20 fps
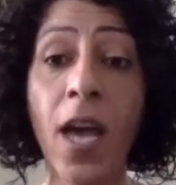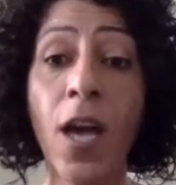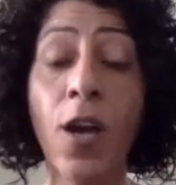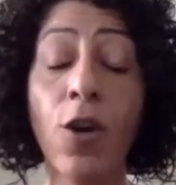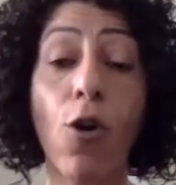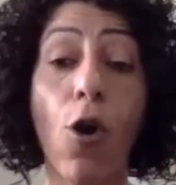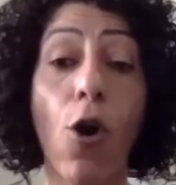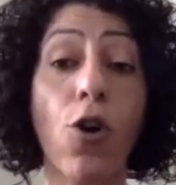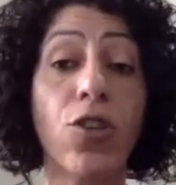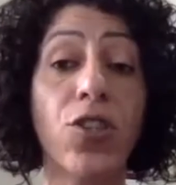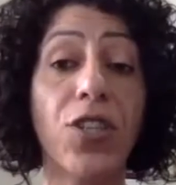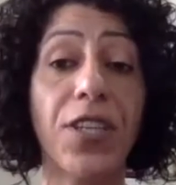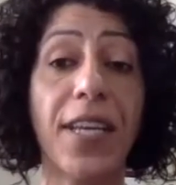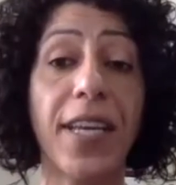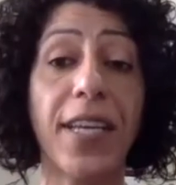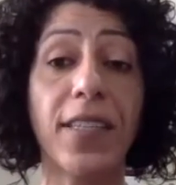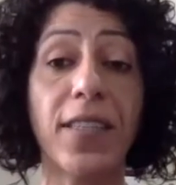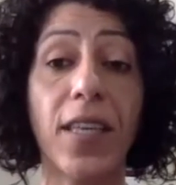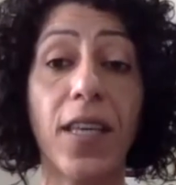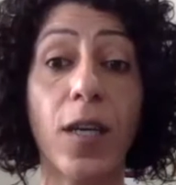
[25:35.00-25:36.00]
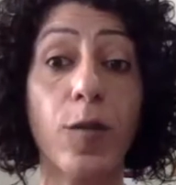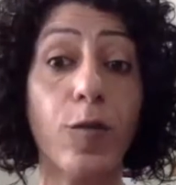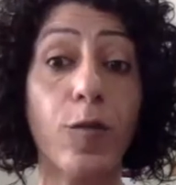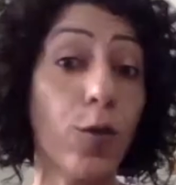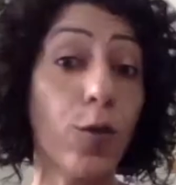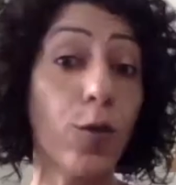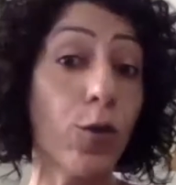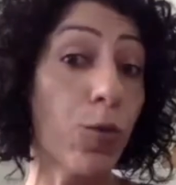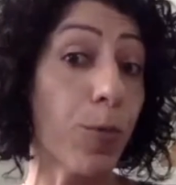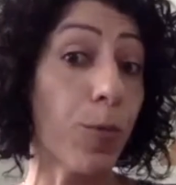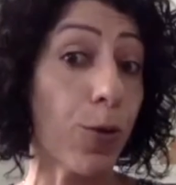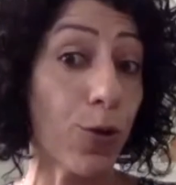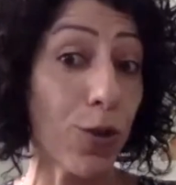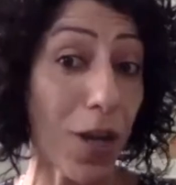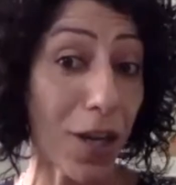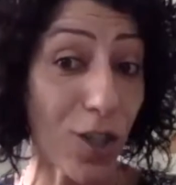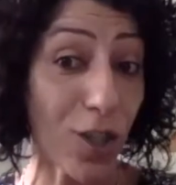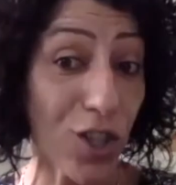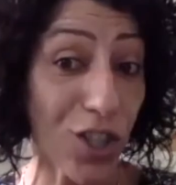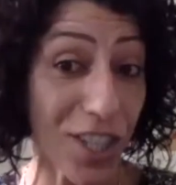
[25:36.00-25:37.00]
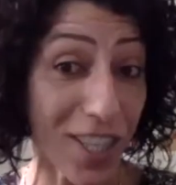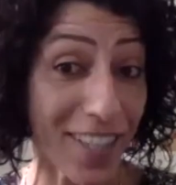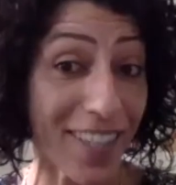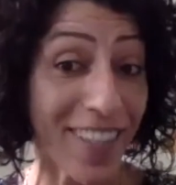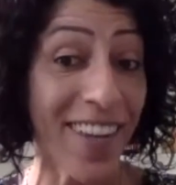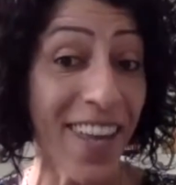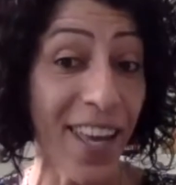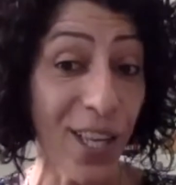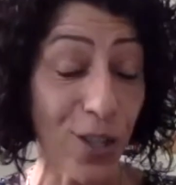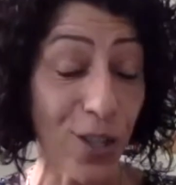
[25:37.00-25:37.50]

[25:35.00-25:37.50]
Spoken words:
coordinating food production